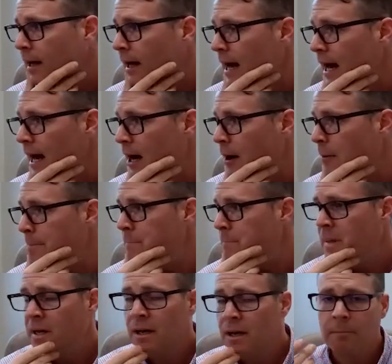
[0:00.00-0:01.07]

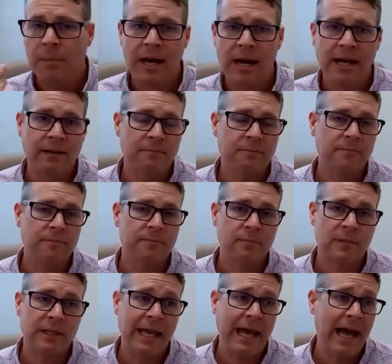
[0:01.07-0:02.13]
But
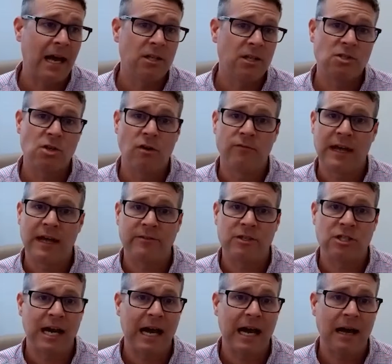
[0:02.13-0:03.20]
yeah, so if you have a
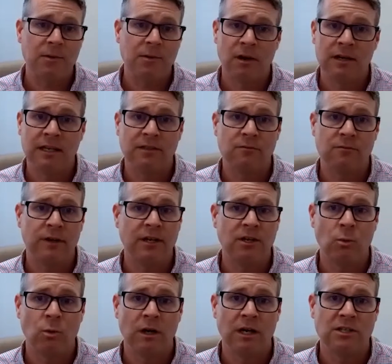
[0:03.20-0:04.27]
job, you're on an E3 and
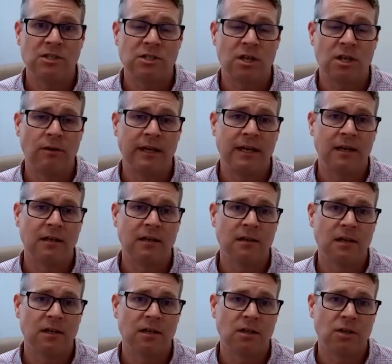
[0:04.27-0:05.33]
you want to just go get
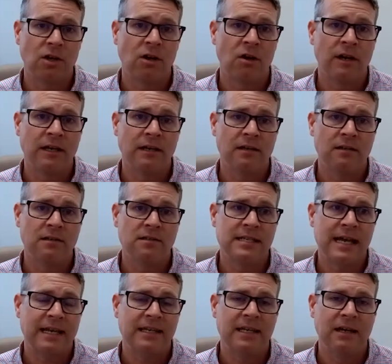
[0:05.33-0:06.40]
a concurrent
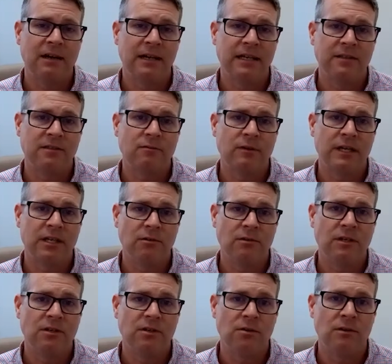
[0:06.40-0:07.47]
secondary E3, you
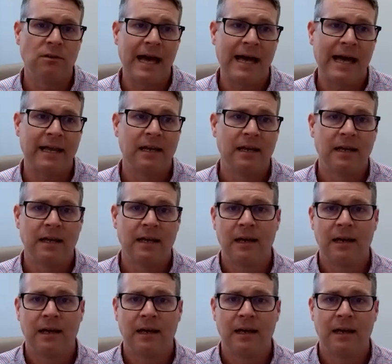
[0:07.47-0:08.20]
can do that.